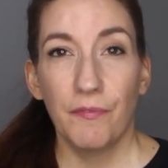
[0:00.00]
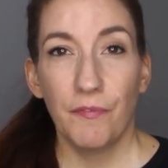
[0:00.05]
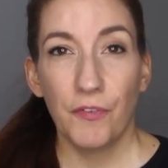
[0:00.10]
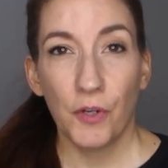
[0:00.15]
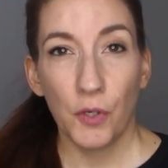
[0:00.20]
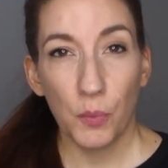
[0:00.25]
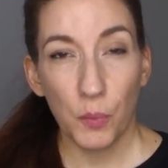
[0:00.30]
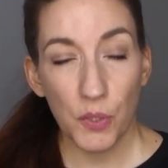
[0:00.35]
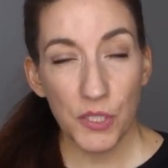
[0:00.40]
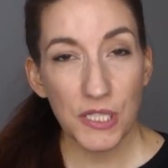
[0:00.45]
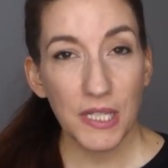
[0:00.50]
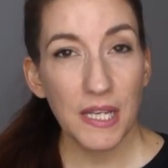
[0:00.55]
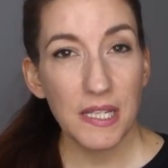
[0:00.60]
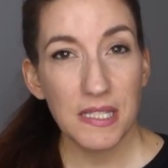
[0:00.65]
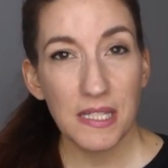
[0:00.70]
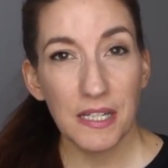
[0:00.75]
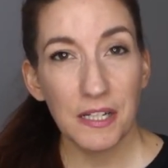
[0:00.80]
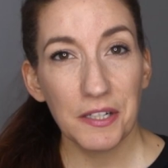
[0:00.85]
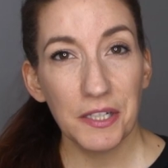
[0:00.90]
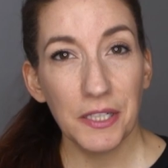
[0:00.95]
For worst
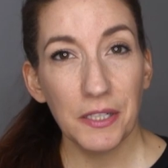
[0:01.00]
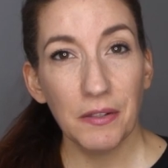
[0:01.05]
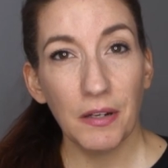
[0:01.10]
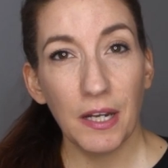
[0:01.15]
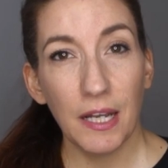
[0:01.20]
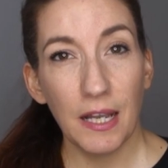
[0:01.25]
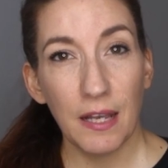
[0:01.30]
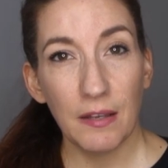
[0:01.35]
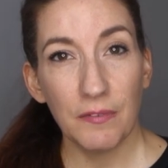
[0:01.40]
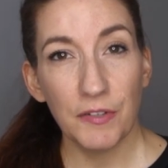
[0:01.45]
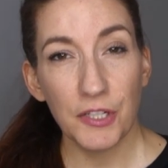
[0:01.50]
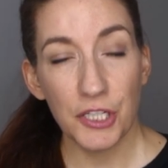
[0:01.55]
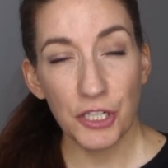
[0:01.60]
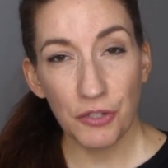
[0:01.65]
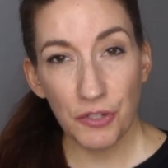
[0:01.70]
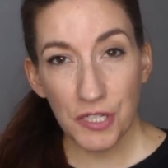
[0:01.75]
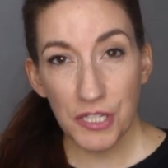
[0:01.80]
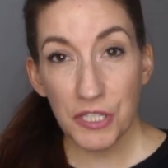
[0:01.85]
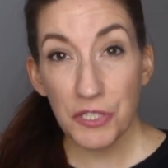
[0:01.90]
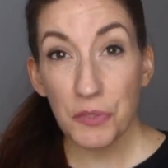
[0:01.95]
case scenario, I have
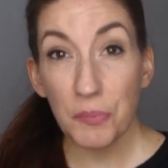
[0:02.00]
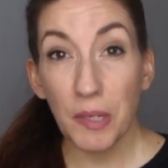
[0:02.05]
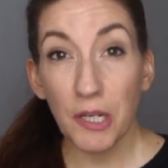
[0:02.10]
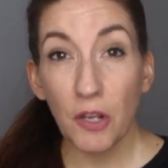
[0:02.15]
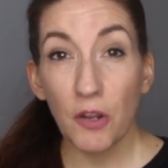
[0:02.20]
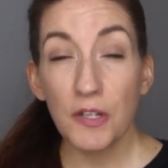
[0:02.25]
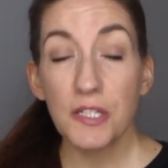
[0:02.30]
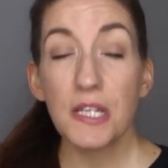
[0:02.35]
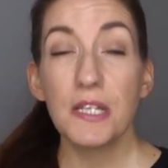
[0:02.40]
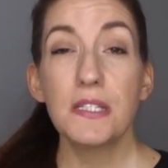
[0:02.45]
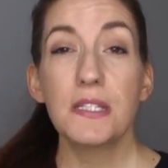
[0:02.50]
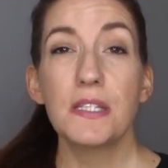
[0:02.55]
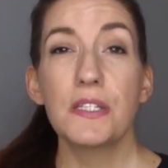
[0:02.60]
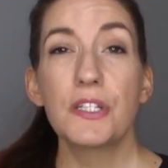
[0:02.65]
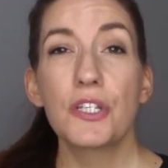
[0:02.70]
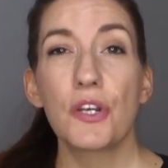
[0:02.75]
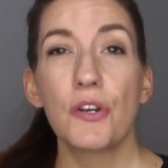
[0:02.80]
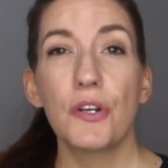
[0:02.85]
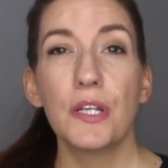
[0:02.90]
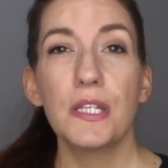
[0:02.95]
insurance through my contents
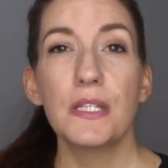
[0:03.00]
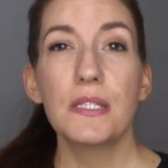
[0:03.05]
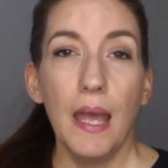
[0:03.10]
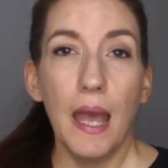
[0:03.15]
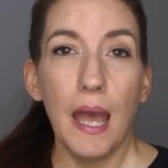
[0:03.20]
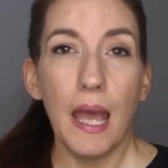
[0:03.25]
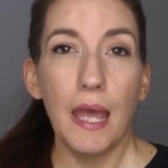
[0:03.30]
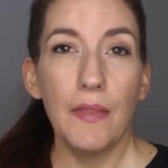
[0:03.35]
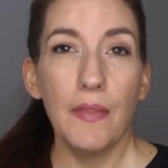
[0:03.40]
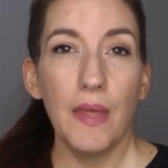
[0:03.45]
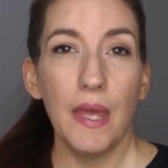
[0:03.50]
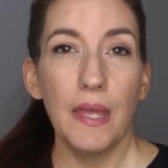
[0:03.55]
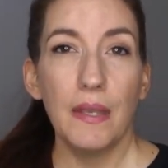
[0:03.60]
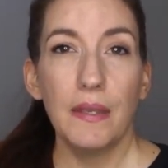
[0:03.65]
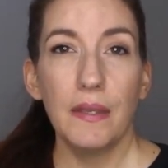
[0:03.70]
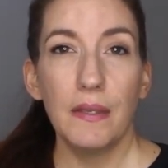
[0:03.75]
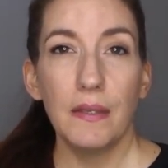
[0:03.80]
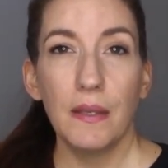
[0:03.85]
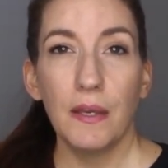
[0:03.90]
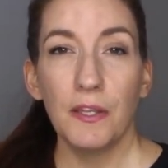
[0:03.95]
insurance, and
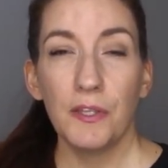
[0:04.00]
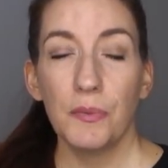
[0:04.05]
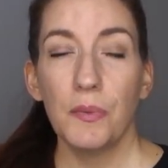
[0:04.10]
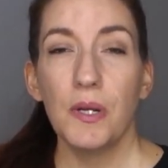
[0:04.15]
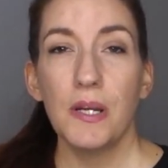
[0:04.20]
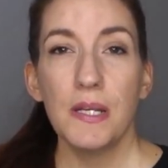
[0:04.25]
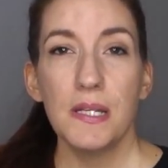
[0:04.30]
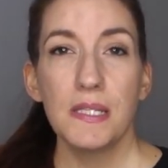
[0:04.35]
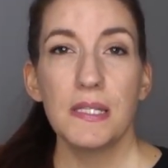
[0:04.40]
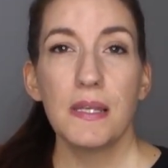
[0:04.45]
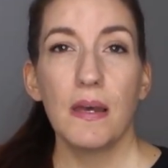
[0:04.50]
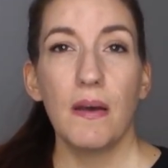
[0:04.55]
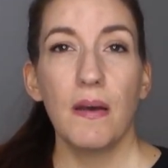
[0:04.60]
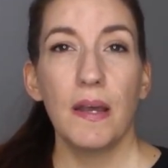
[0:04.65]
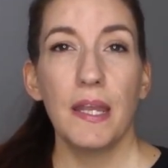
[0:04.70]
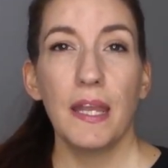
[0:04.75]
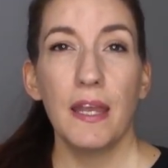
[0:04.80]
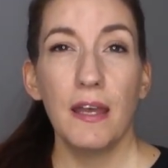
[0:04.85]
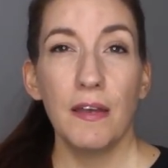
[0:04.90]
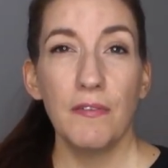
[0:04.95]
then otherwise
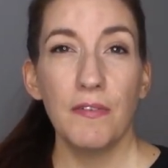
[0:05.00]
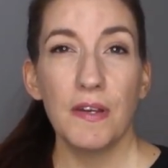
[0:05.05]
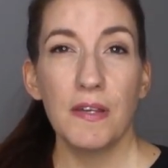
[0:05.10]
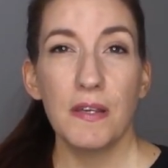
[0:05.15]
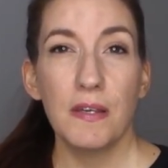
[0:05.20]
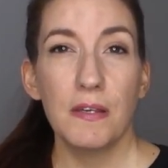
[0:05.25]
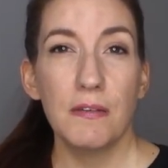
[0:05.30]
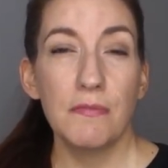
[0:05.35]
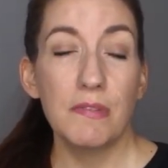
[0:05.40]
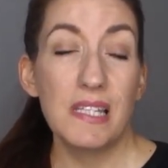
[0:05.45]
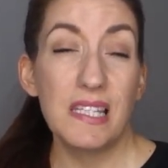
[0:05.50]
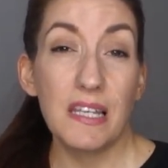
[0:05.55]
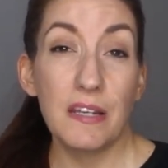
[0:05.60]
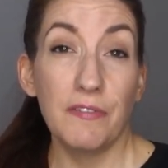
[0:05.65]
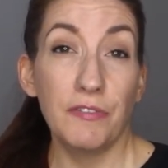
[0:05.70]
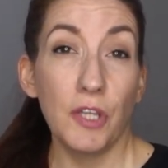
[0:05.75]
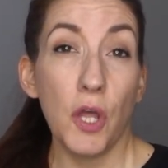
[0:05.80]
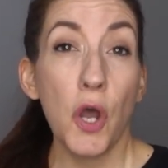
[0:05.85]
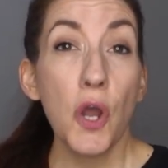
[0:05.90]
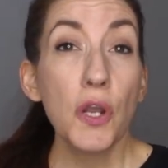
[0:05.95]
I have a set
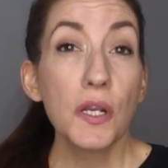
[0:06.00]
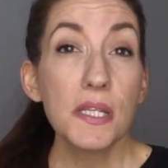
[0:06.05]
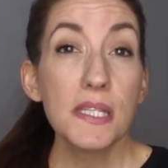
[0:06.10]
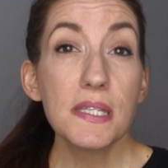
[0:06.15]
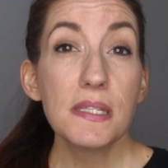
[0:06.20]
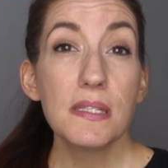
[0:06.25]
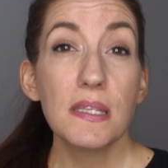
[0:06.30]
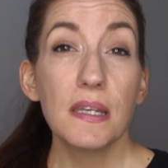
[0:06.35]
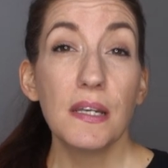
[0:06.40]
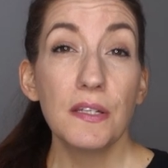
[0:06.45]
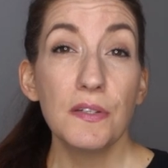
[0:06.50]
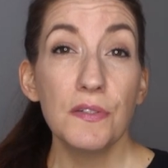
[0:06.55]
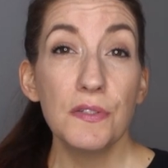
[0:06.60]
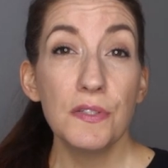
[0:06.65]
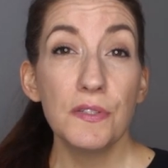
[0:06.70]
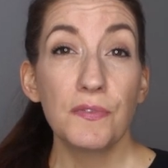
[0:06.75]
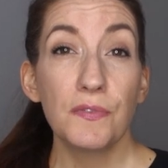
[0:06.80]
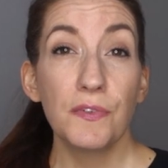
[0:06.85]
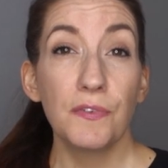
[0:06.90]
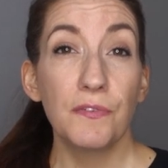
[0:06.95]
of locks that I
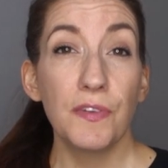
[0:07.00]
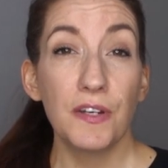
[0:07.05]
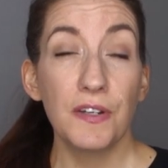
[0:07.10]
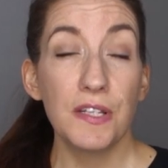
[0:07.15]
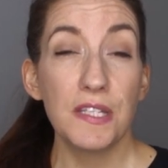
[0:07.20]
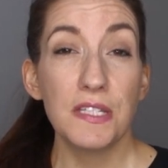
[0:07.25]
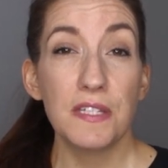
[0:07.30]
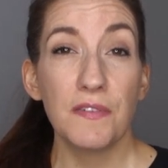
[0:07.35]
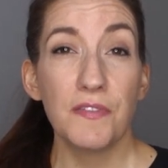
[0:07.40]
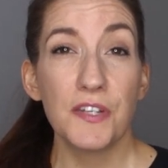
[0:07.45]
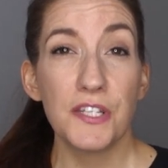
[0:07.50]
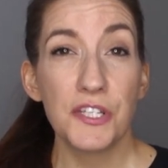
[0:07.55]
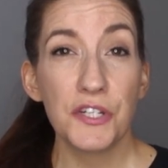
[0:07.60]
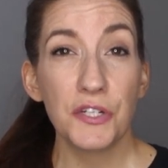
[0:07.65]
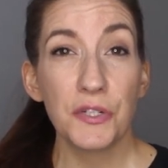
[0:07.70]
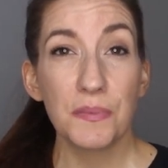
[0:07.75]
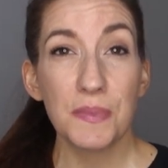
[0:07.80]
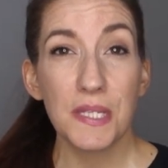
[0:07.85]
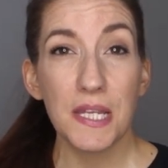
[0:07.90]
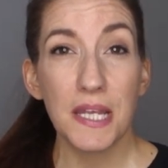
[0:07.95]
use for various different
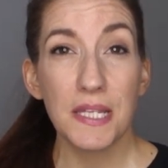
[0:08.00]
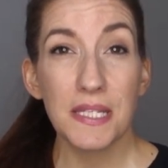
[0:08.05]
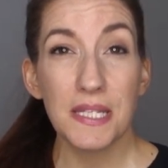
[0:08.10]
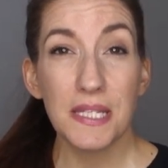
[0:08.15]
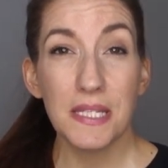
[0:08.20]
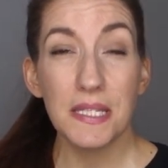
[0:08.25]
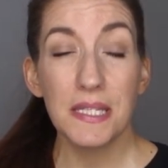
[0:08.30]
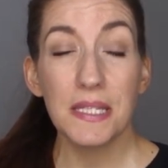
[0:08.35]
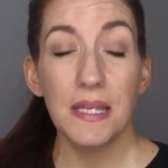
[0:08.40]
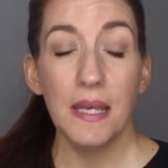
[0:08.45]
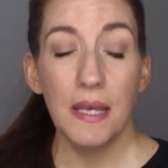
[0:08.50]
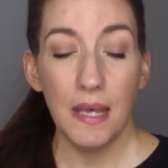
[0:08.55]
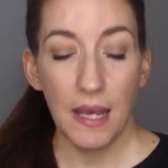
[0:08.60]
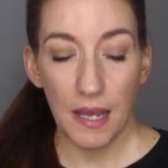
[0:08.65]
circumstances.